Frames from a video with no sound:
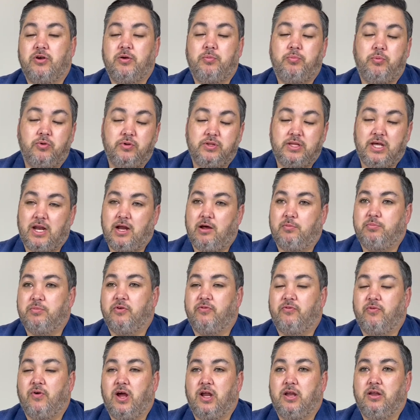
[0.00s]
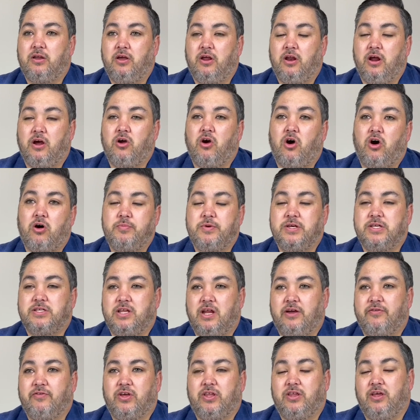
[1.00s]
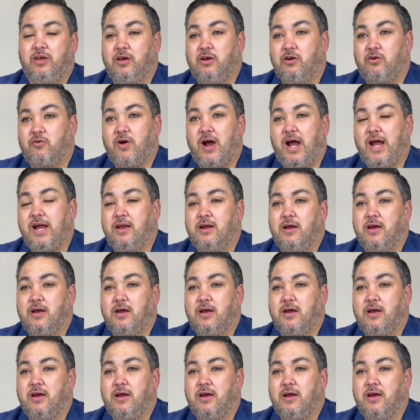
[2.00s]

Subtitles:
put that up the front. Hobbies and everything are great,